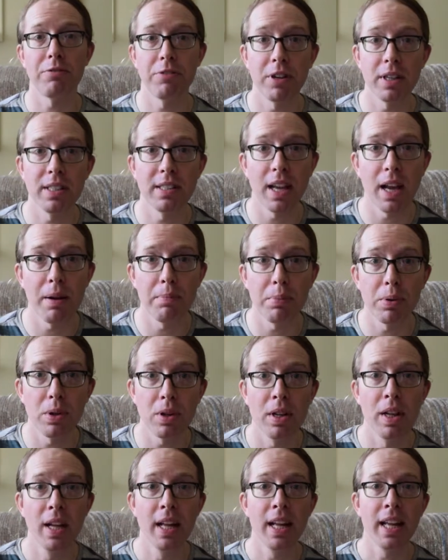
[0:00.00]
For
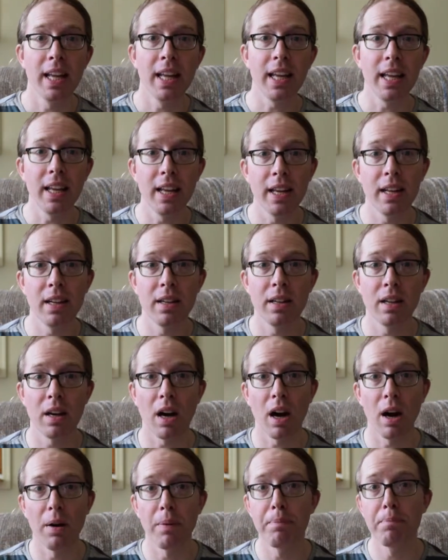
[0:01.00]
example, in
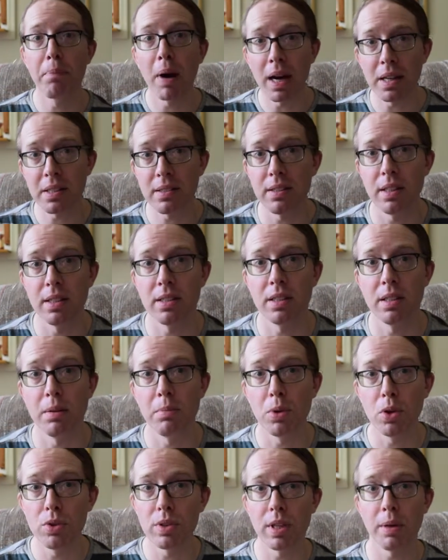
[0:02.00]
a bus
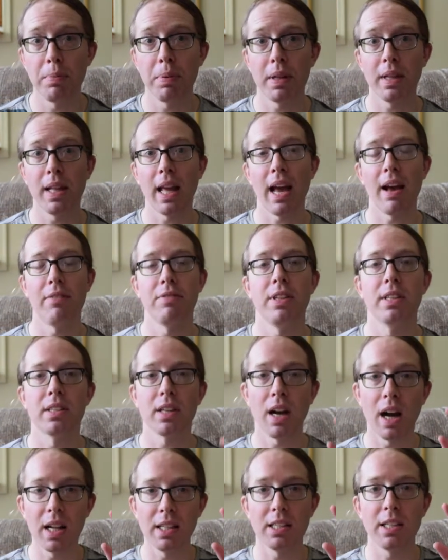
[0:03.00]
system, you typically have this
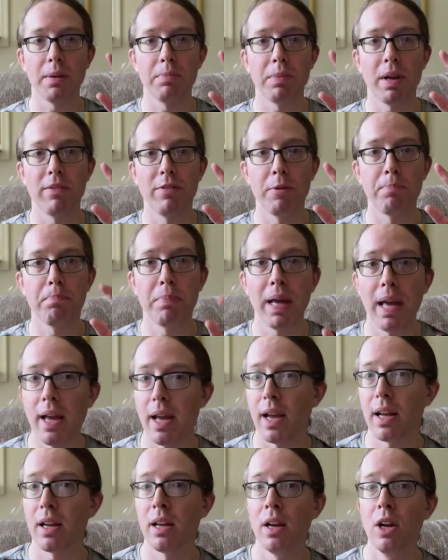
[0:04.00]
concept of a
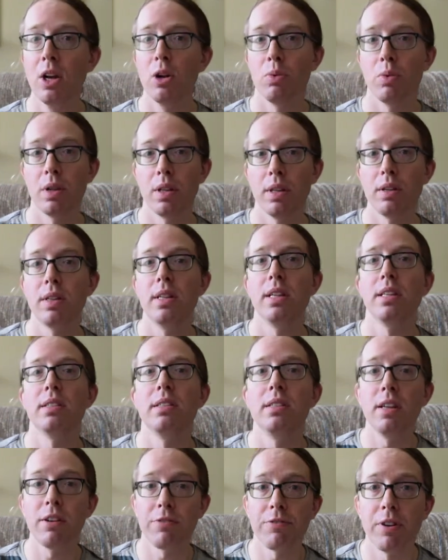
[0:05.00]
pick, where there are these
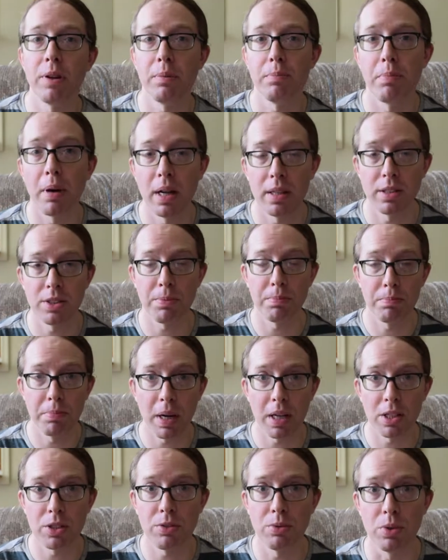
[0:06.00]
different bus,
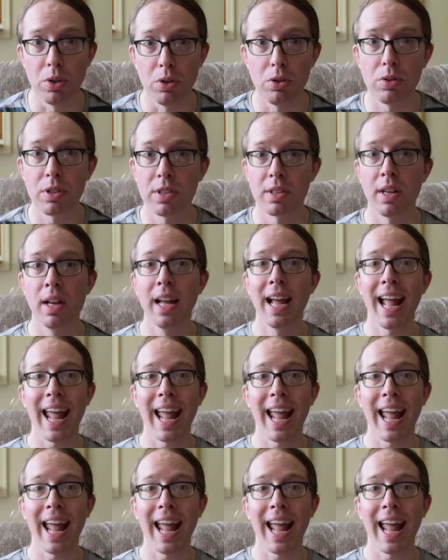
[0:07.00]
bus routes,